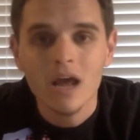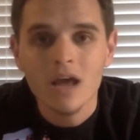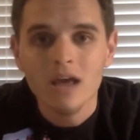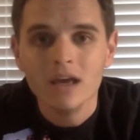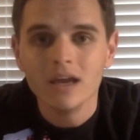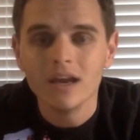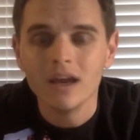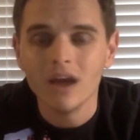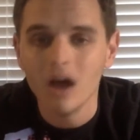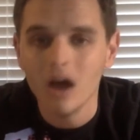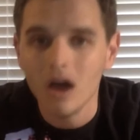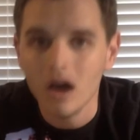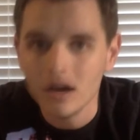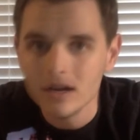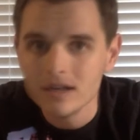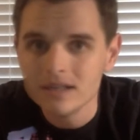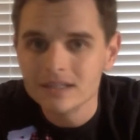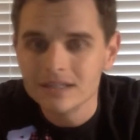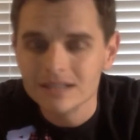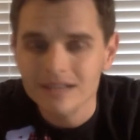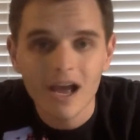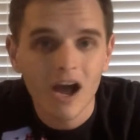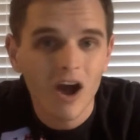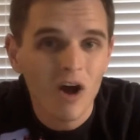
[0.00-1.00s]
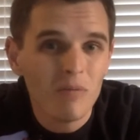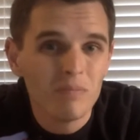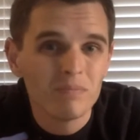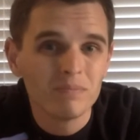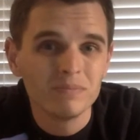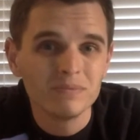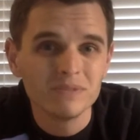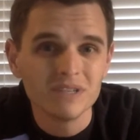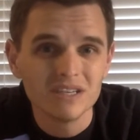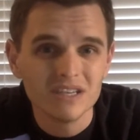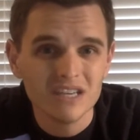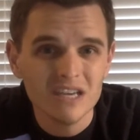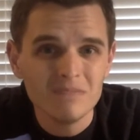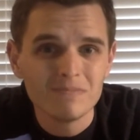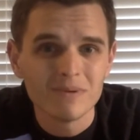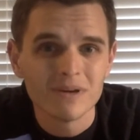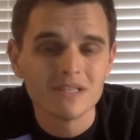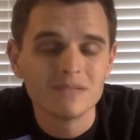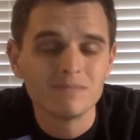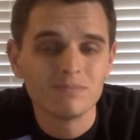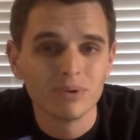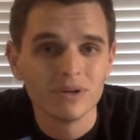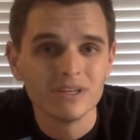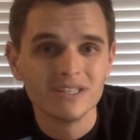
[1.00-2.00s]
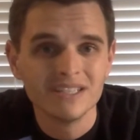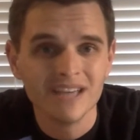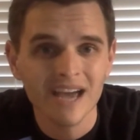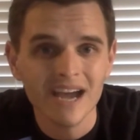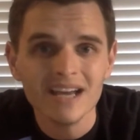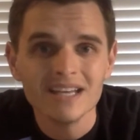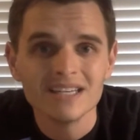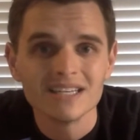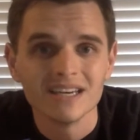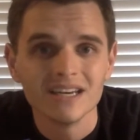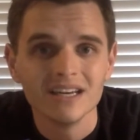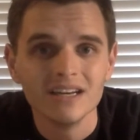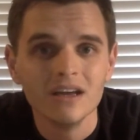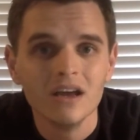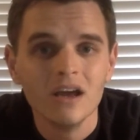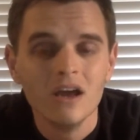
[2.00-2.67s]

can honestly help to keep us protected